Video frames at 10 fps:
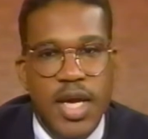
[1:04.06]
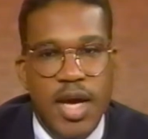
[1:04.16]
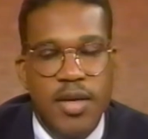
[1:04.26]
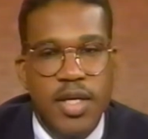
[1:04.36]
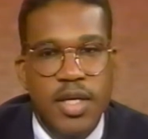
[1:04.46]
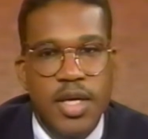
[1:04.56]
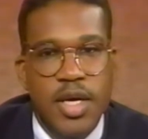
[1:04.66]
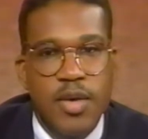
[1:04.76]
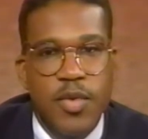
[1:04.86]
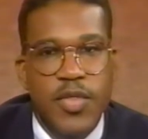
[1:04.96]
the county
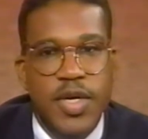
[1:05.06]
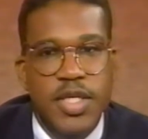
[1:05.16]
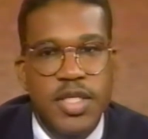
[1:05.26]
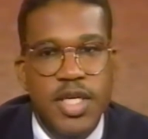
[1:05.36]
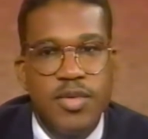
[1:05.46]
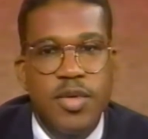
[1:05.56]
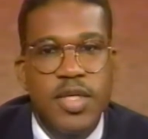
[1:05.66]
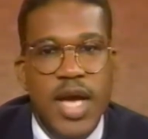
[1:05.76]
with a continual